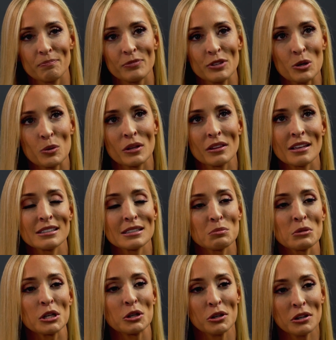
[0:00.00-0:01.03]
you can let
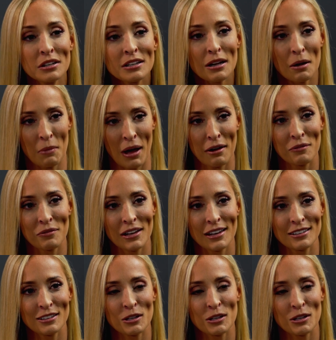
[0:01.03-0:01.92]
something good come out of it.